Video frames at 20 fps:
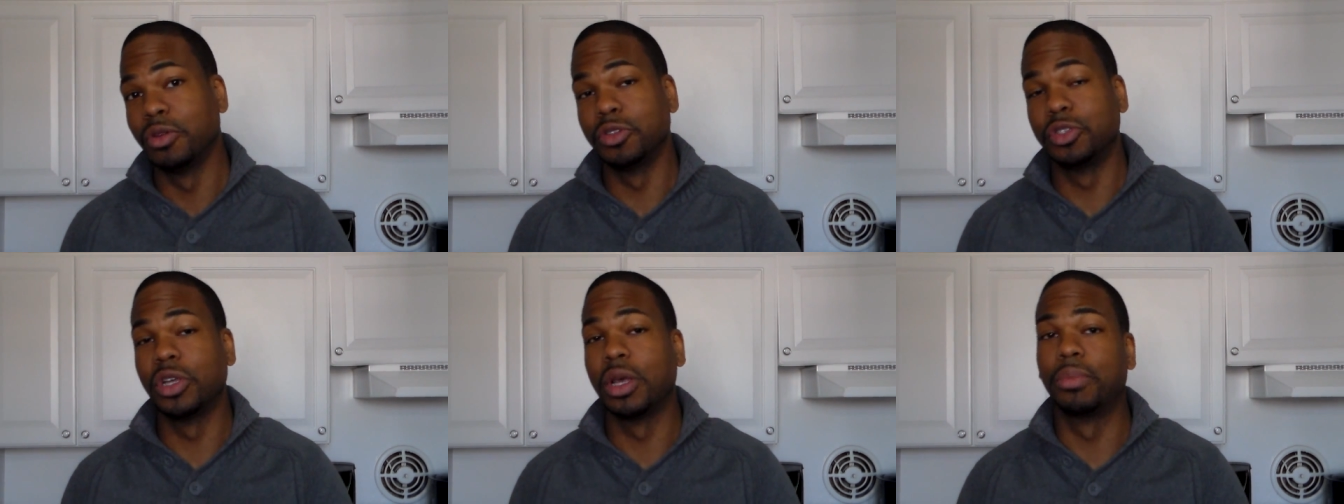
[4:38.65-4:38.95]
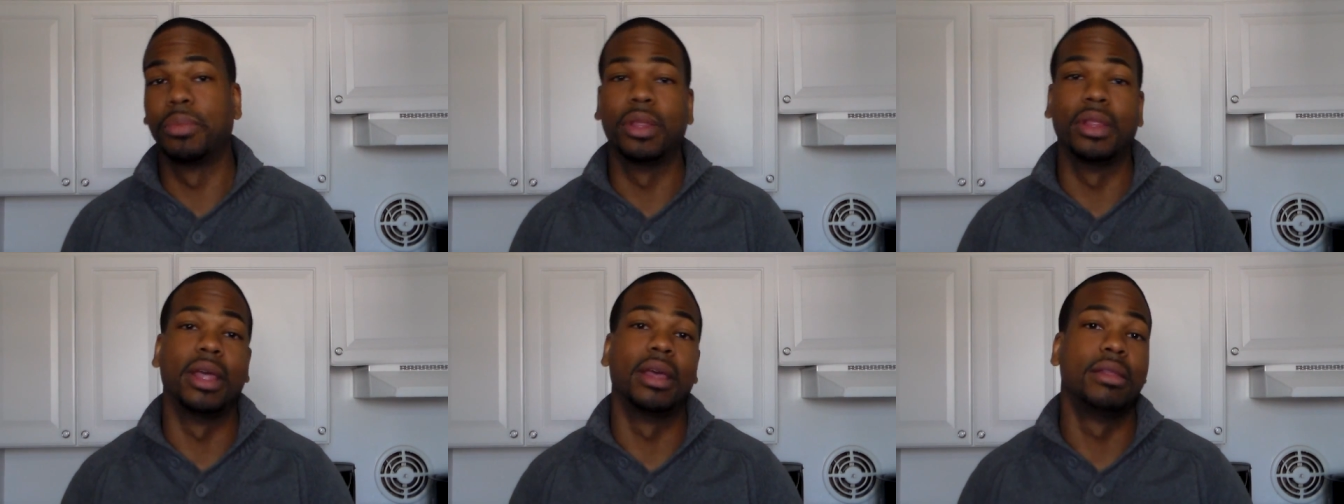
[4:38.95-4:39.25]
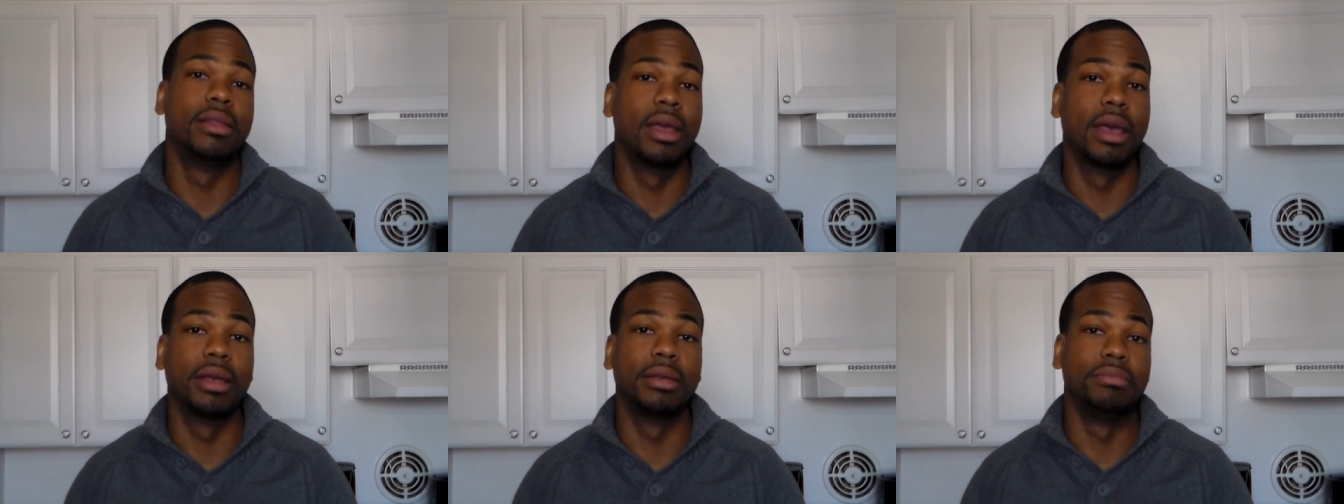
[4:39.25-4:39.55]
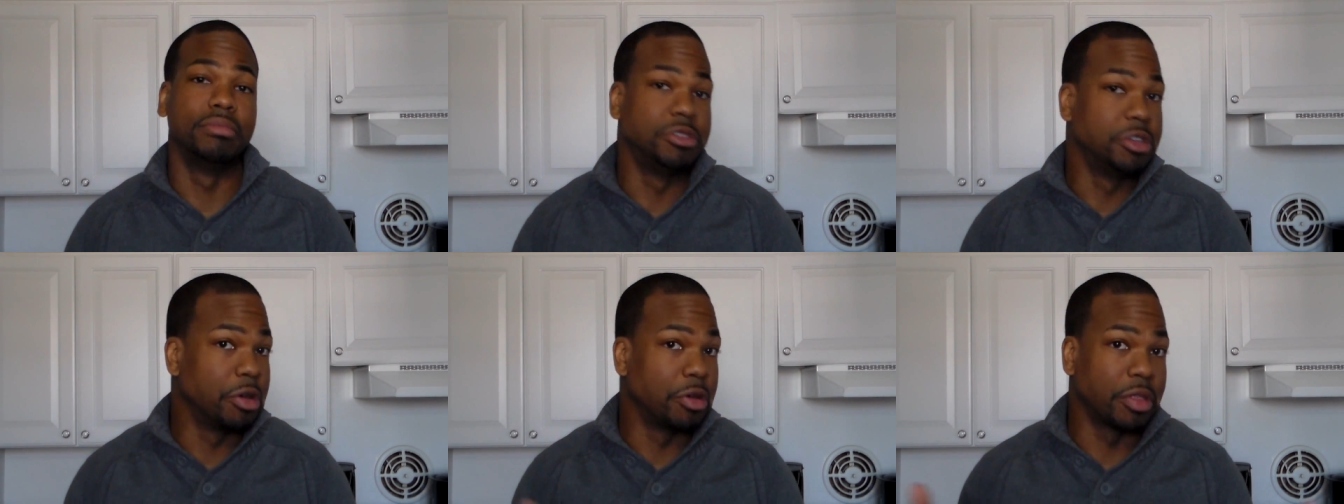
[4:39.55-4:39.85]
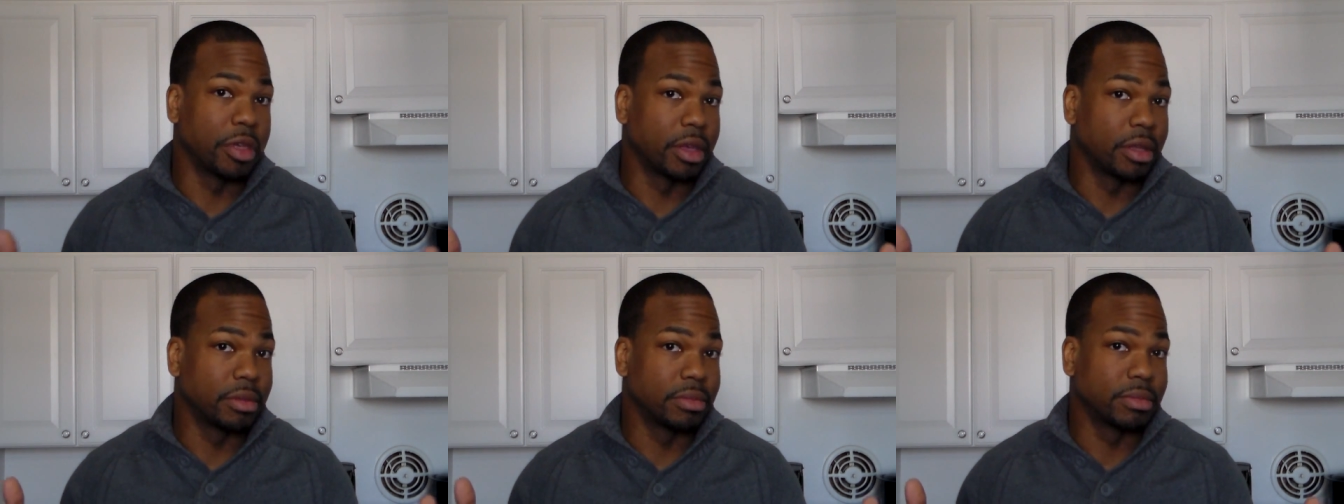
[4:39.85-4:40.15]
or something like that
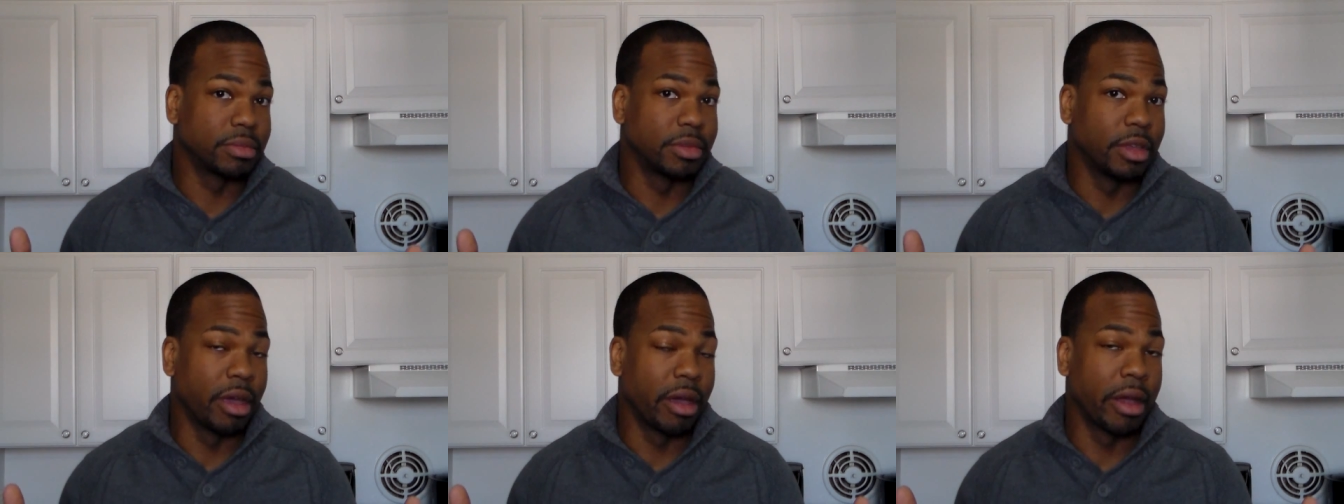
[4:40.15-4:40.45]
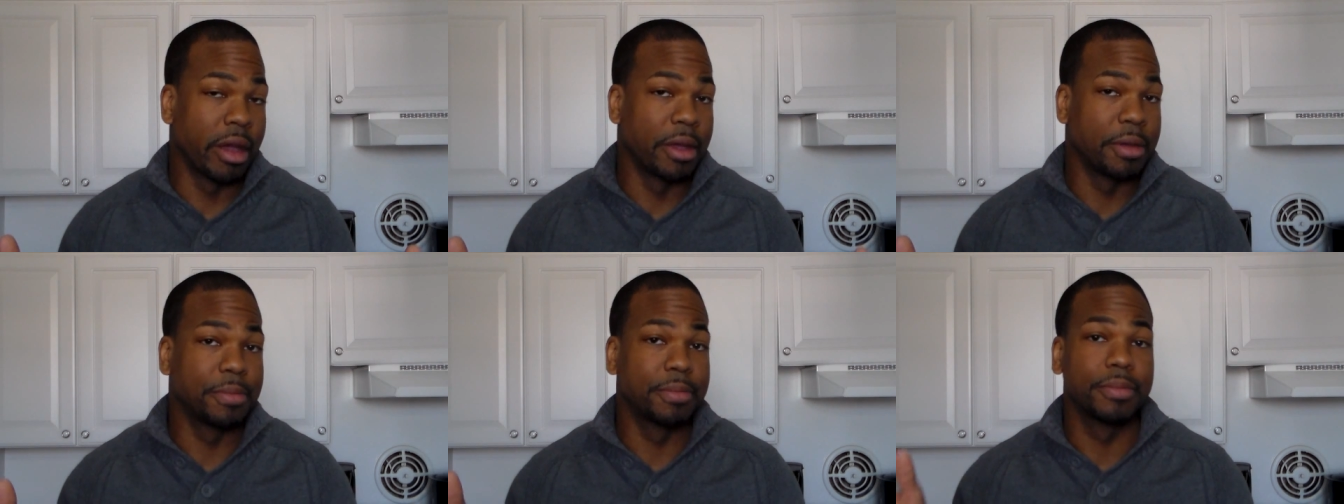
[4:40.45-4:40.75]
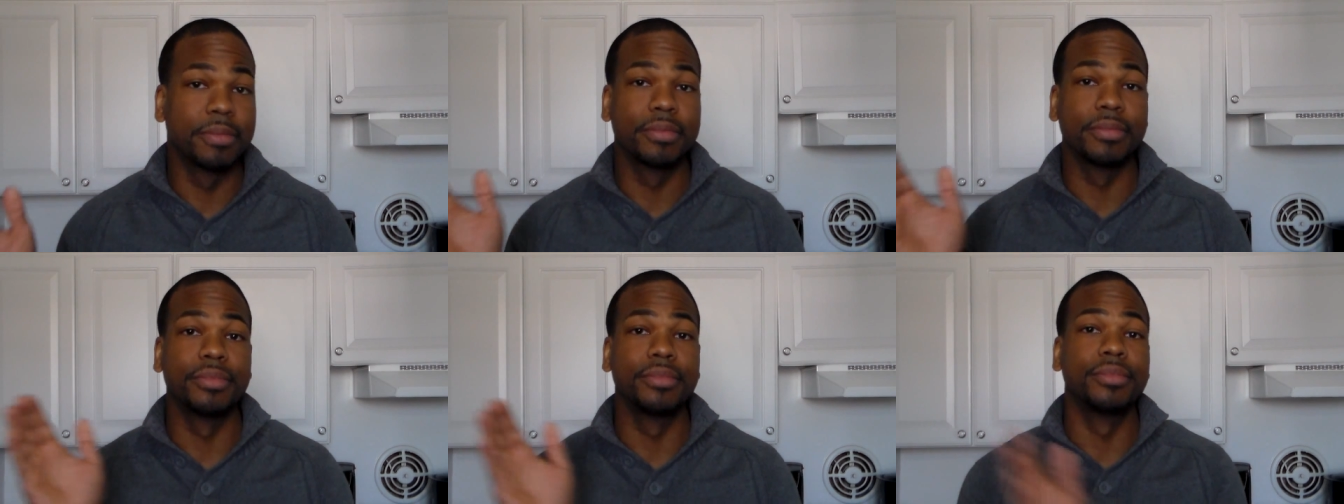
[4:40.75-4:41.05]
until then. All right?